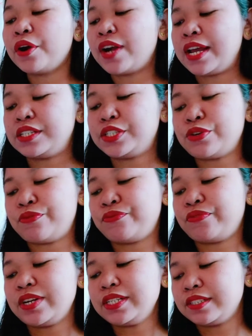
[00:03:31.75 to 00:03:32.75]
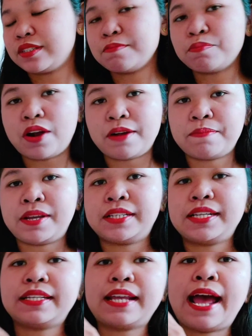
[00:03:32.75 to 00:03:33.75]
Alright, so first
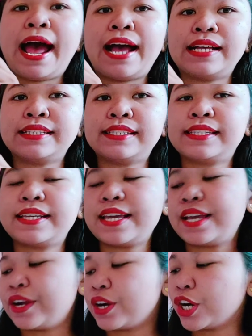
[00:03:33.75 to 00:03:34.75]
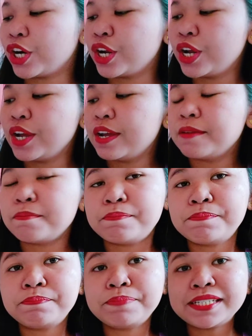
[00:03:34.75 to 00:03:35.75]
compartment, it has here
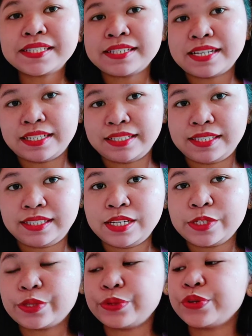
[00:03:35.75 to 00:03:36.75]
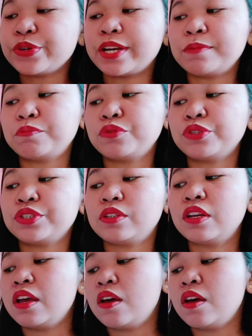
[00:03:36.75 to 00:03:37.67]
business. So you can put